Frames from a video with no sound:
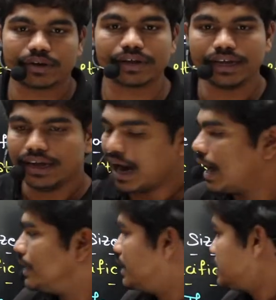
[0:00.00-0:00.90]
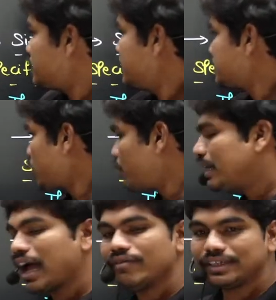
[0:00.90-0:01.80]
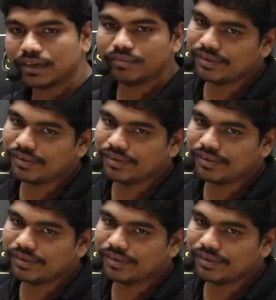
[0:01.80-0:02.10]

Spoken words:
Okay, and this is normally having some,